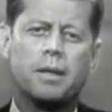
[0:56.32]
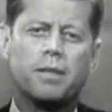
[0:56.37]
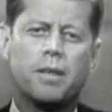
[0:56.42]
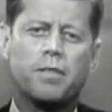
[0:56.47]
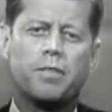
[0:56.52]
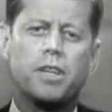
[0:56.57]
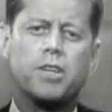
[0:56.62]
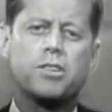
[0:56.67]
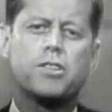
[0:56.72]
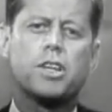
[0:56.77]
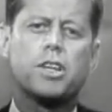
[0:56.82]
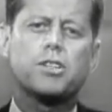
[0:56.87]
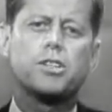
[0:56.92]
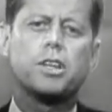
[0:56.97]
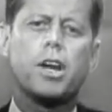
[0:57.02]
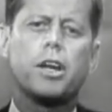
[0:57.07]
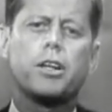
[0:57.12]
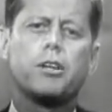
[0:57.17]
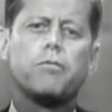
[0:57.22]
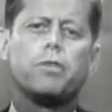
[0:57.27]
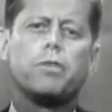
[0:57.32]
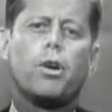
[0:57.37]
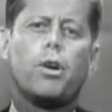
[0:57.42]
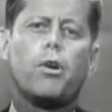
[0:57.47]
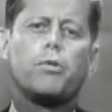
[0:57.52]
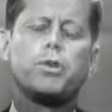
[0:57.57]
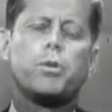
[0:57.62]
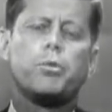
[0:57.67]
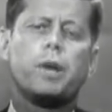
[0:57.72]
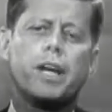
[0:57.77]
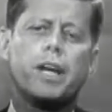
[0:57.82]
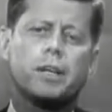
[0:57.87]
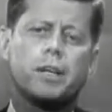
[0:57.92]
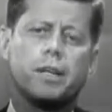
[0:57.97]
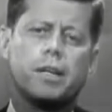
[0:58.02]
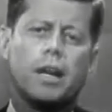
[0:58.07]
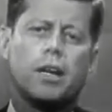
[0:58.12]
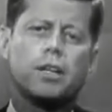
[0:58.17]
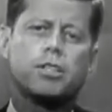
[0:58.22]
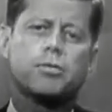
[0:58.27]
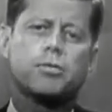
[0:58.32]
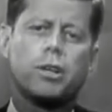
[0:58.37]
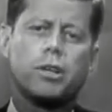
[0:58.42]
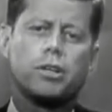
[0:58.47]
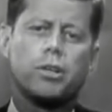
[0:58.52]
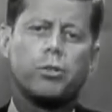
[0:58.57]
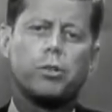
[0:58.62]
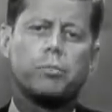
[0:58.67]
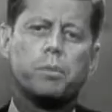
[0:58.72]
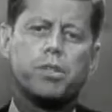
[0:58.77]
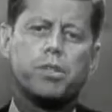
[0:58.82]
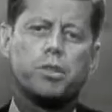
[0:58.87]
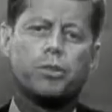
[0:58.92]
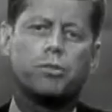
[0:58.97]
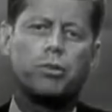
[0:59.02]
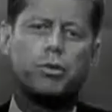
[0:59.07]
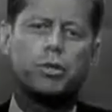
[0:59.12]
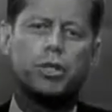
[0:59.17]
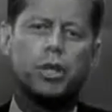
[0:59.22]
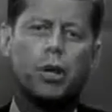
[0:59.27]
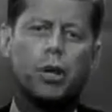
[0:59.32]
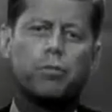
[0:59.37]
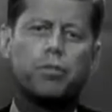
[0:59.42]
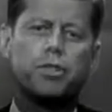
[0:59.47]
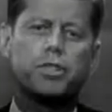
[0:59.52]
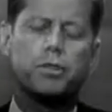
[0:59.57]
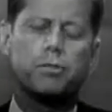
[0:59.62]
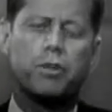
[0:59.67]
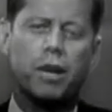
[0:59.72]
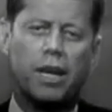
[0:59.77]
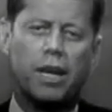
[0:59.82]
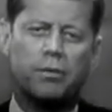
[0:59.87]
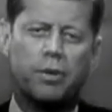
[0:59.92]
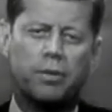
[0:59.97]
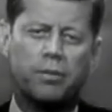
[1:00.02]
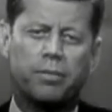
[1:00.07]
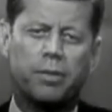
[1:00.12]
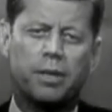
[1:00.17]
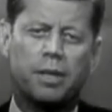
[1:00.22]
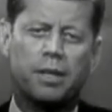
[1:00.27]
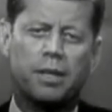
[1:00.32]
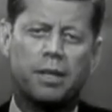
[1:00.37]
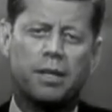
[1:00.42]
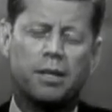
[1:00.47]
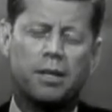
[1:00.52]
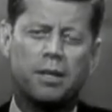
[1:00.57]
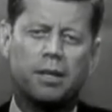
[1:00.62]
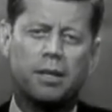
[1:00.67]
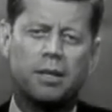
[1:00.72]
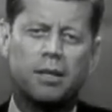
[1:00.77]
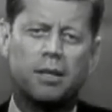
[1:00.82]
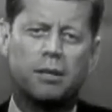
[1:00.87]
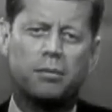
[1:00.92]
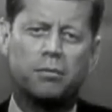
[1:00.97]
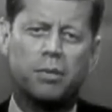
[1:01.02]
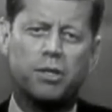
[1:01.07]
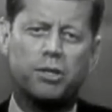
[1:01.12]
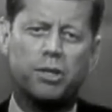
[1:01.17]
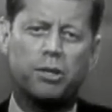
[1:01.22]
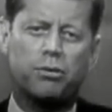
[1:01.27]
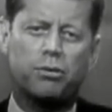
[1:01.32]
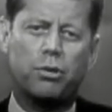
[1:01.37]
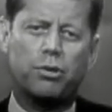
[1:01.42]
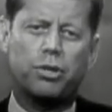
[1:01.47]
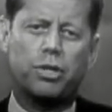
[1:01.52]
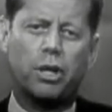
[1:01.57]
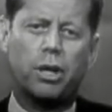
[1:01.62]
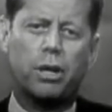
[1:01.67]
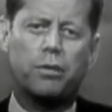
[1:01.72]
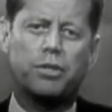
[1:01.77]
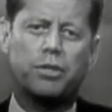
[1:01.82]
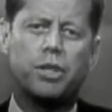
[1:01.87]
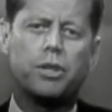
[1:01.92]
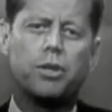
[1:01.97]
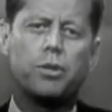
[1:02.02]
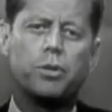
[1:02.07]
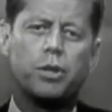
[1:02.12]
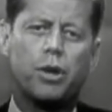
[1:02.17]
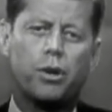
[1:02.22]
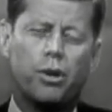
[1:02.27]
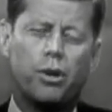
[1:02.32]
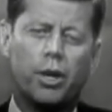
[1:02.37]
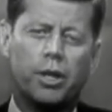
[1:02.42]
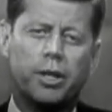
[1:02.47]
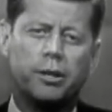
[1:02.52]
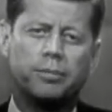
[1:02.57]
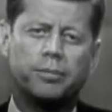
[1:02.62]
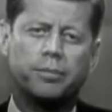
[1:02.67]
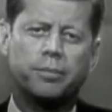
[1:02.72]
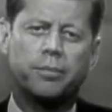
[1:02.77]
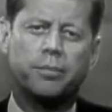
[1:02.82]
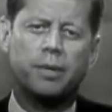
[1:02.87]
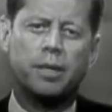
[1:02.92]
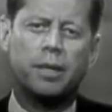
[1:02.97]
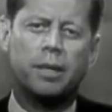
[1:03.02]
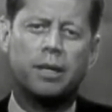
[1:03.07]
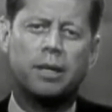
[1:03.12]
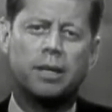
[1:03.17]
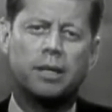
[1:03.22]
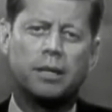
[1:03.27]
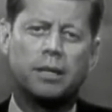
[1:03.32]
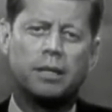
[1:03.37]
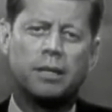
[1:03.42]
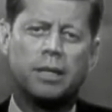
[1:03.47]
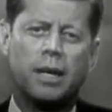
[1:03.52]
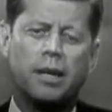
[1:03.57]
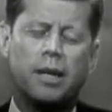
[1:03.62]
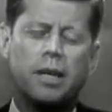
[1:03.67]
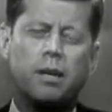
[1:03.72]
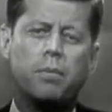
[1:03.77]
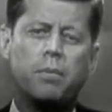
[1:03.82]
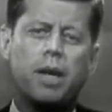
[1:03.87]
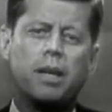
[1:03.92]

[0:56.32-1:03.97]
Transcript: that this does not involve directly our struggle with Mr. Khrushchev for survival. Mr. Khrushchev is in New York, and he